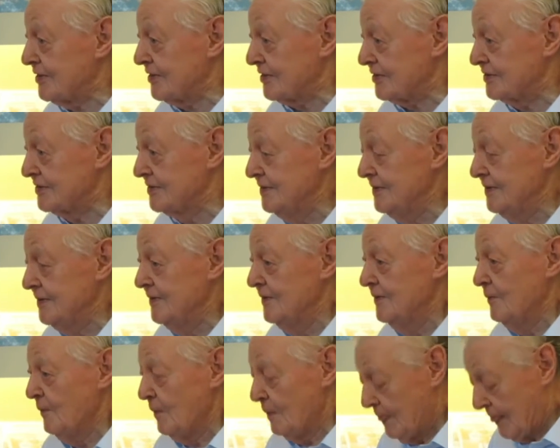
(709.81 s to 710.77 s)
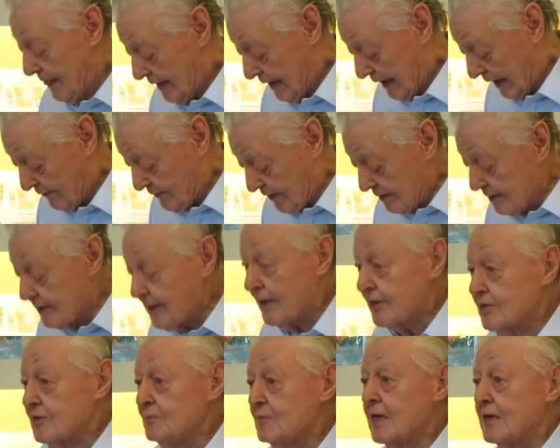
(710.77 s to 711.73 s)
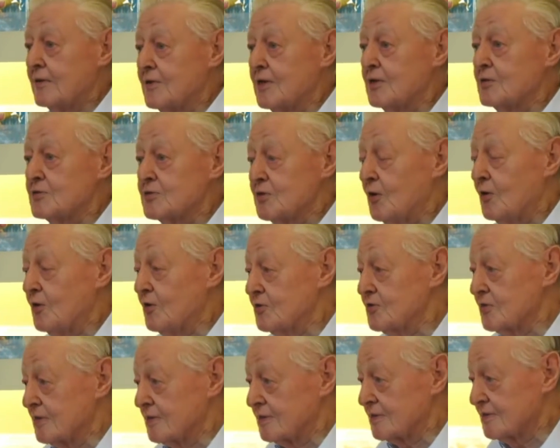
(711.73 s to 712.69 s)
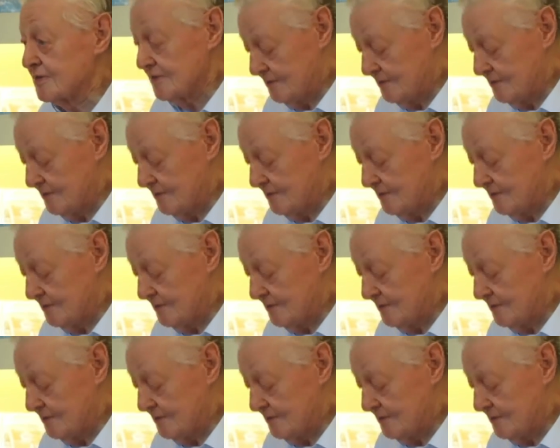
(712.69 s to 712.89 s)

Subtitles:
it. And they like to make those noises.